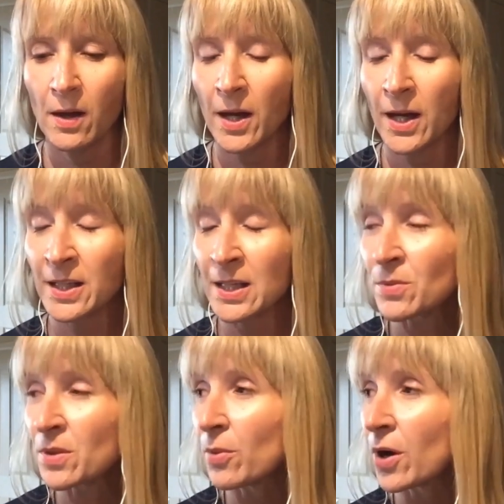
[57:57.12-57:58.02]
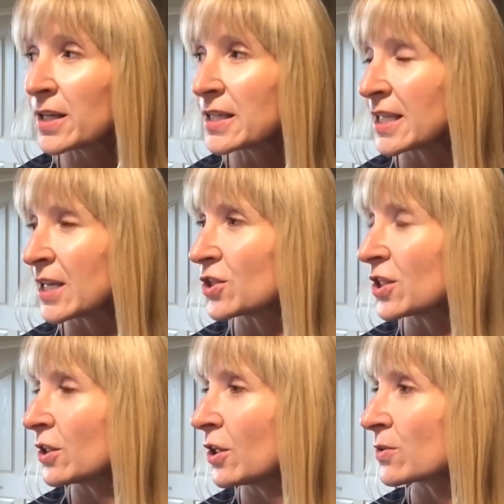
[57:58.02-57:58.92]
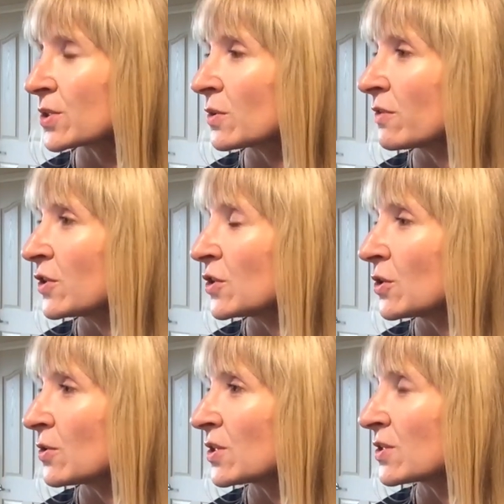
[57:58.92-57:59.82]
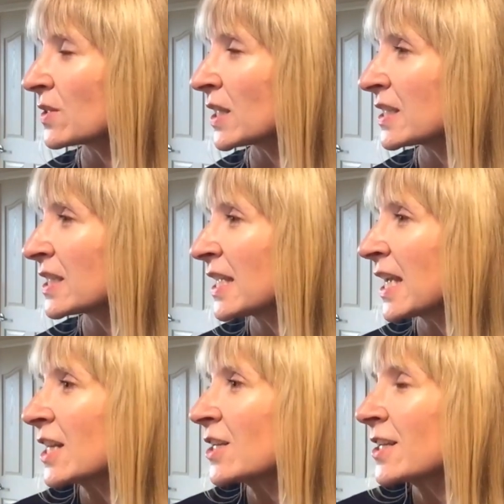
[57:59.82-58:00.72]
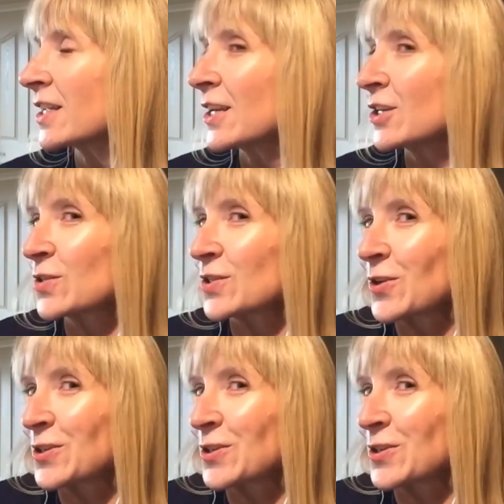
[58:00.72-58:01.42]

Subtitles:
And keep the body tension low. So if you notice you get to the end and you start